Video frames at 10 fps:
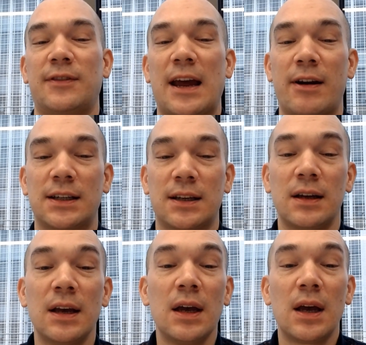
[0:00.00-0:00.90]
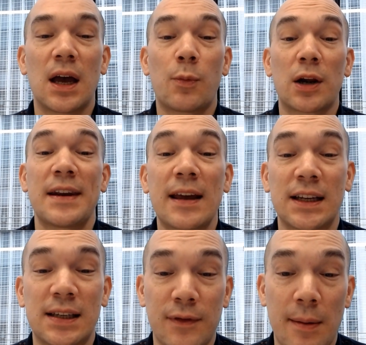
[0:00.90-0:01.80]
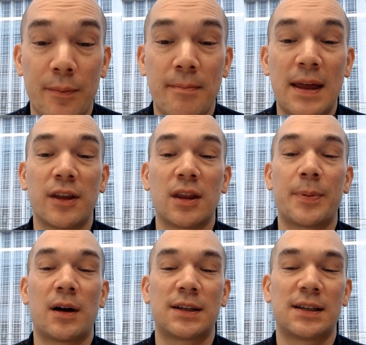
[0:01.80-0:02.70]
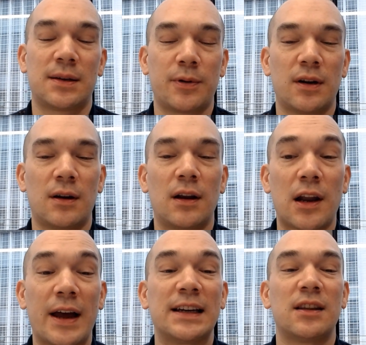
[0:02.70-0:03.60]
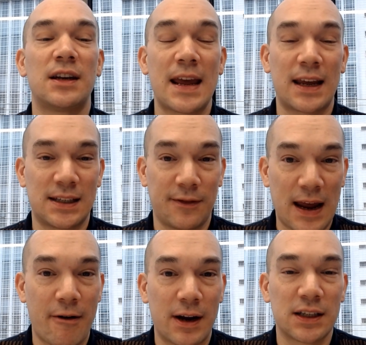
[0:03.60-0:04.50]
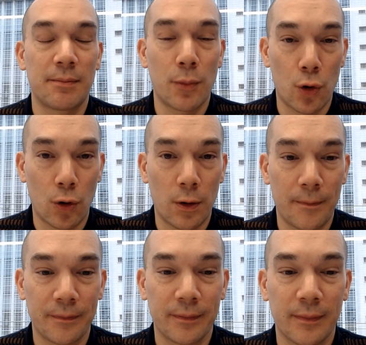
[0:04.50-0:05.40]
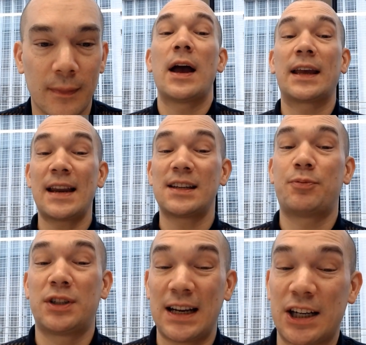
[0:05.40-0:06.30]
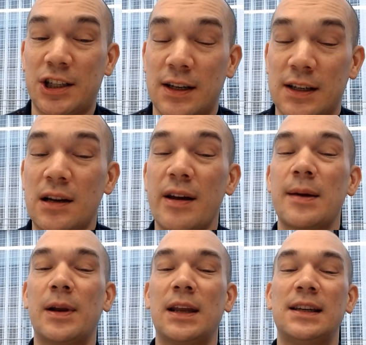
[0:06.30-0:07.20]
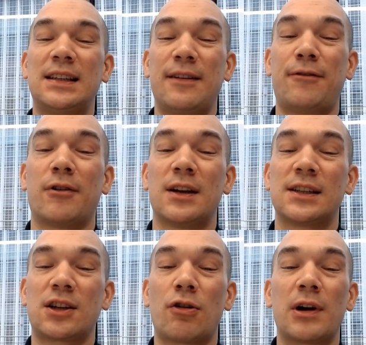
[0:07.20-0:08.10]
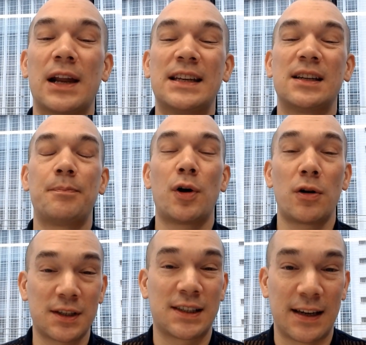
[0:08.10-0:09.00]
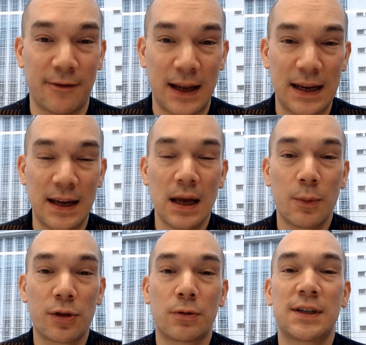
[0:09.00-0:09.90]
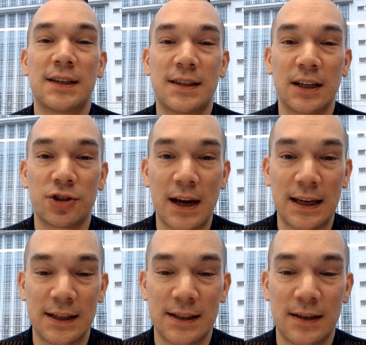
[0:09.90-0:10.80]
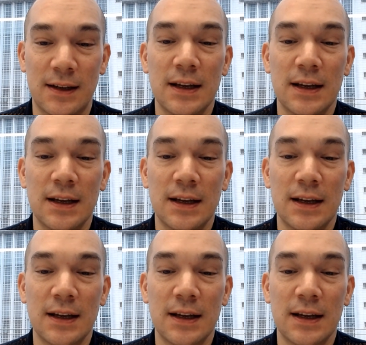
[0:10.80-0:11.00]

character, while a negative number meant that the participant liked the negative character more. Against predictions, likability difference correlated positively with autistic traits.